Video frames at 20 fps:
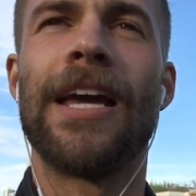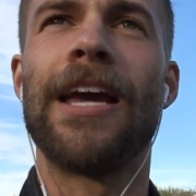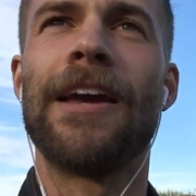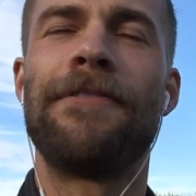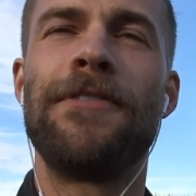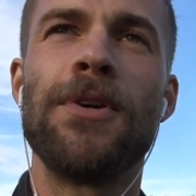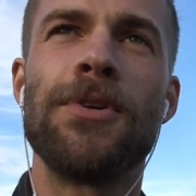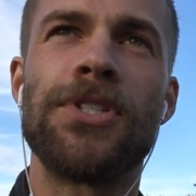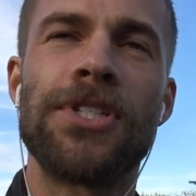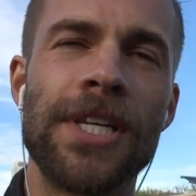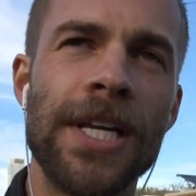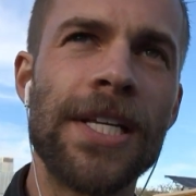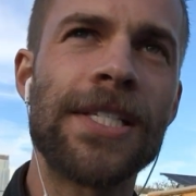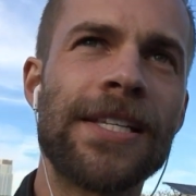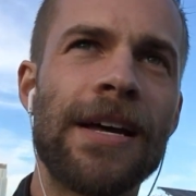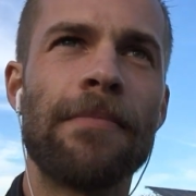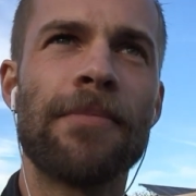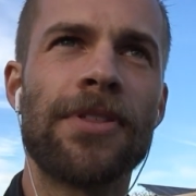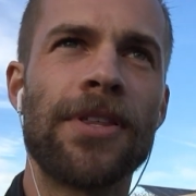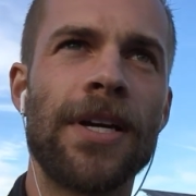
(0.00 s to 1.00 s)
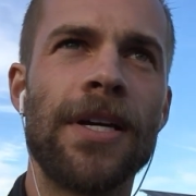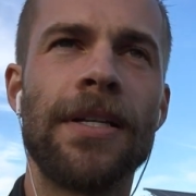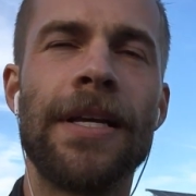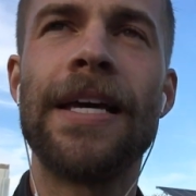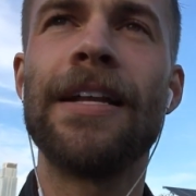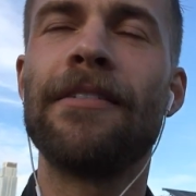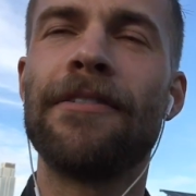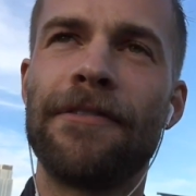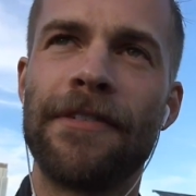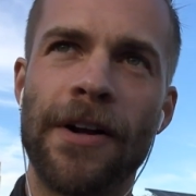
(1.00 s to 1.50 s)
if you see something
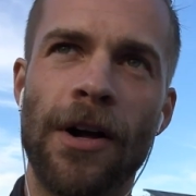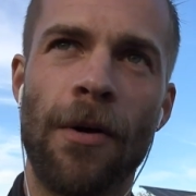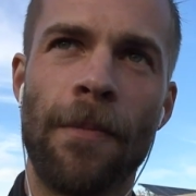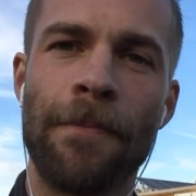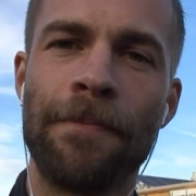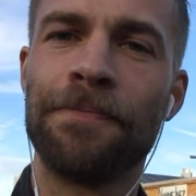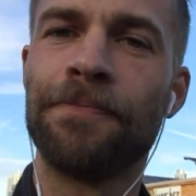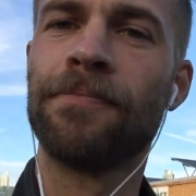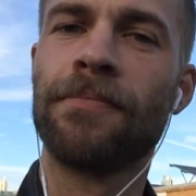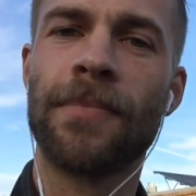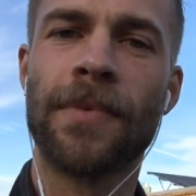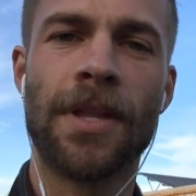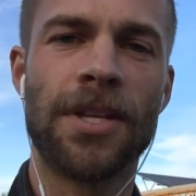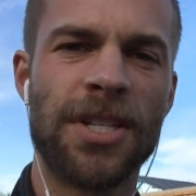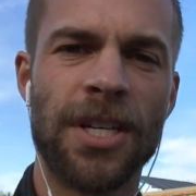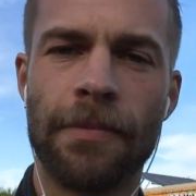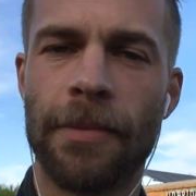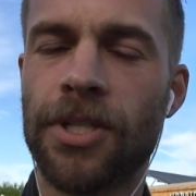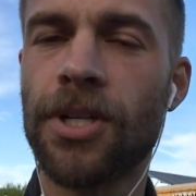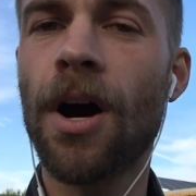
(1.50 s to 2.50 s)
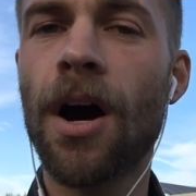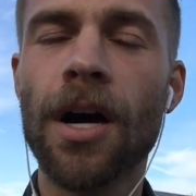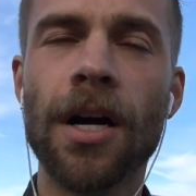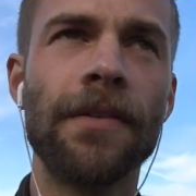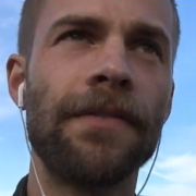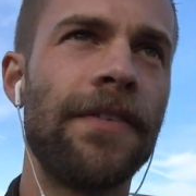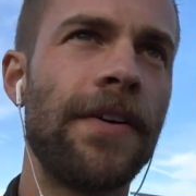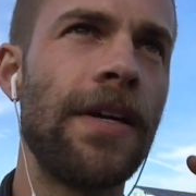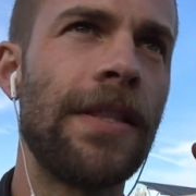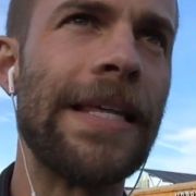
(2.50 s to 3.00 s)
in a film, the
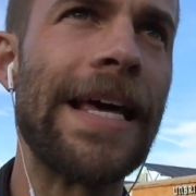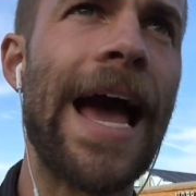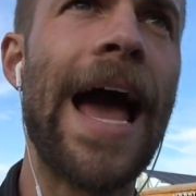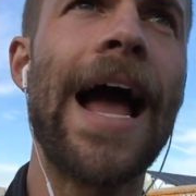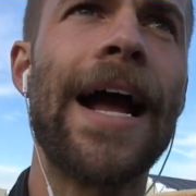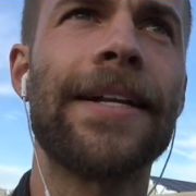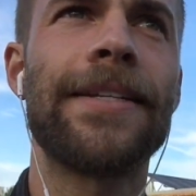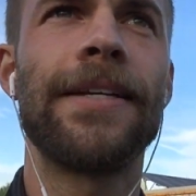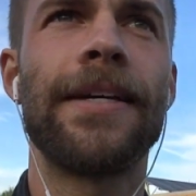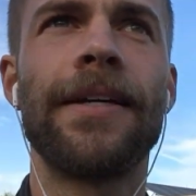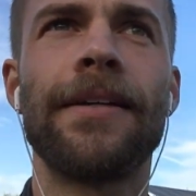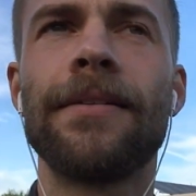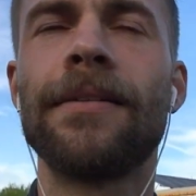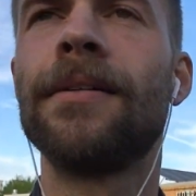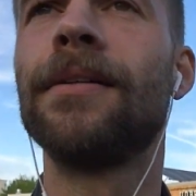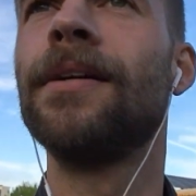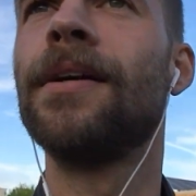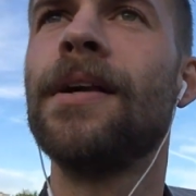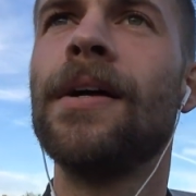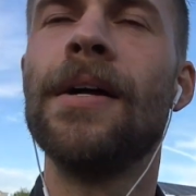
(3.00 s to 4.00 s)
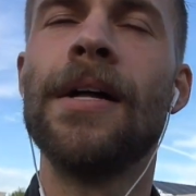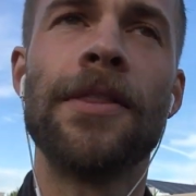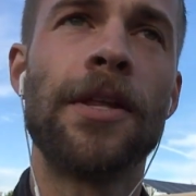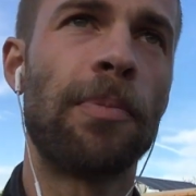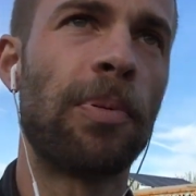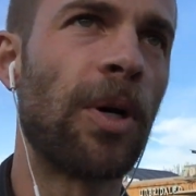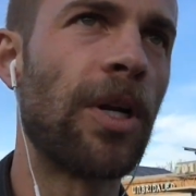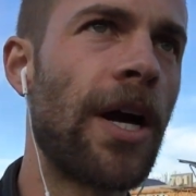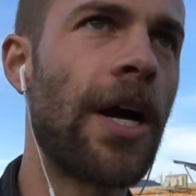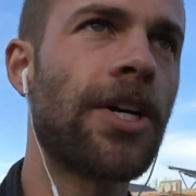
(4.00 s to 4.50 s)
cinematography, the acting, the
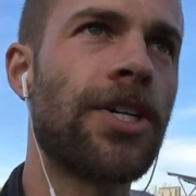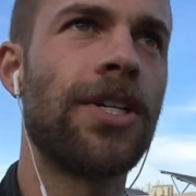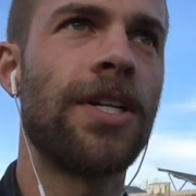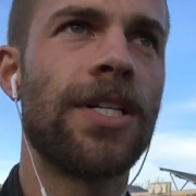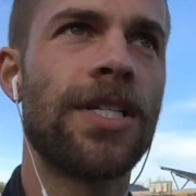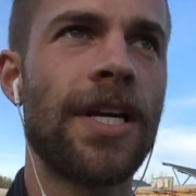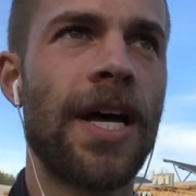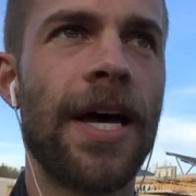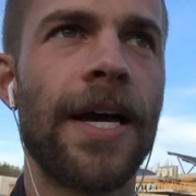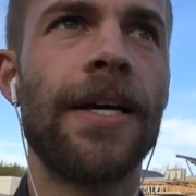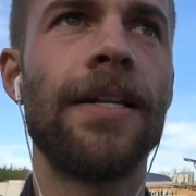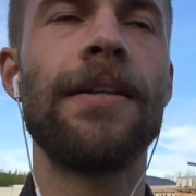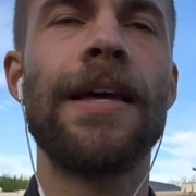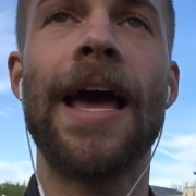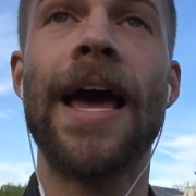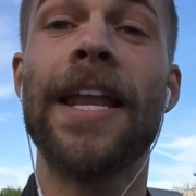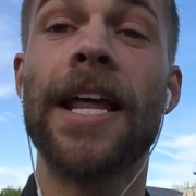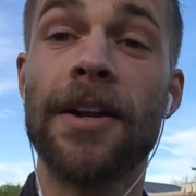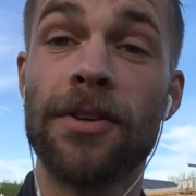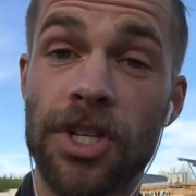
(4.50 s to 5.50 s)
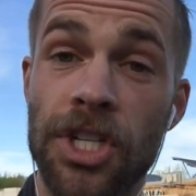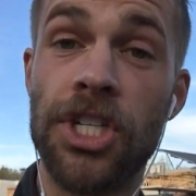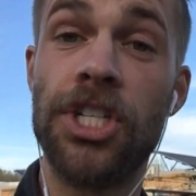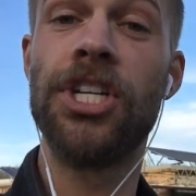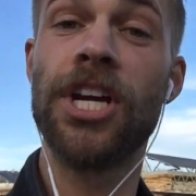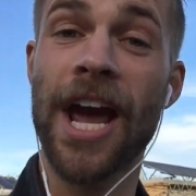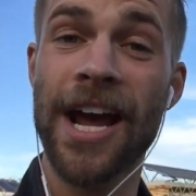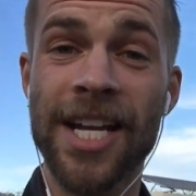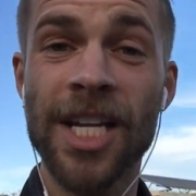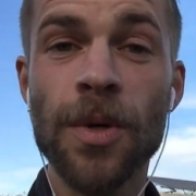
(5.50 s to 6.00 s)
production design, and it
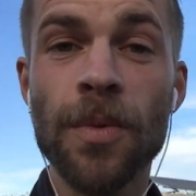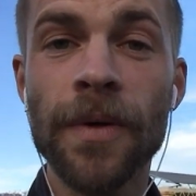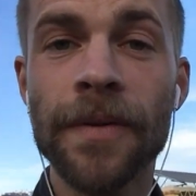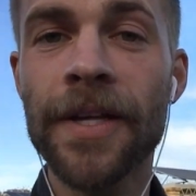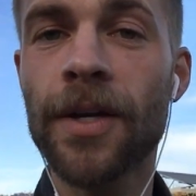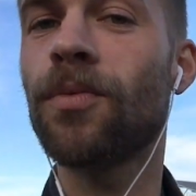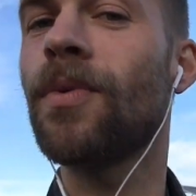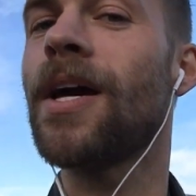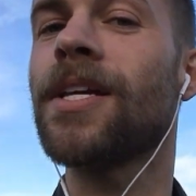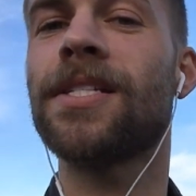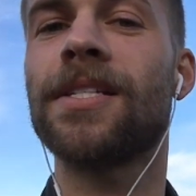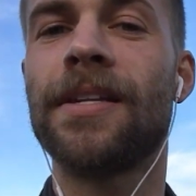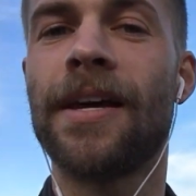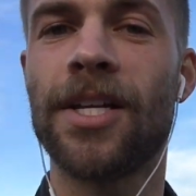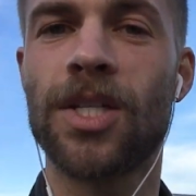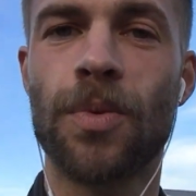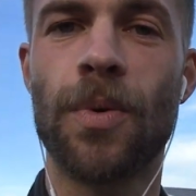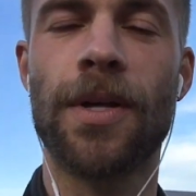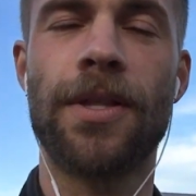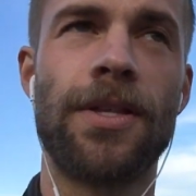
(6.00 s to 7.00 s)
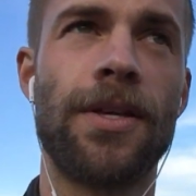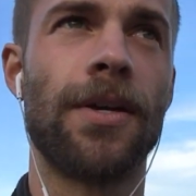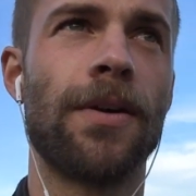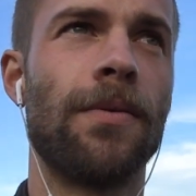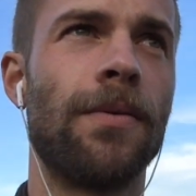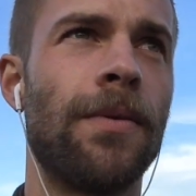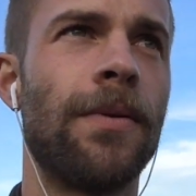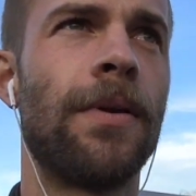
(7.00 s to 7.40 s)
genuinely resonates with you,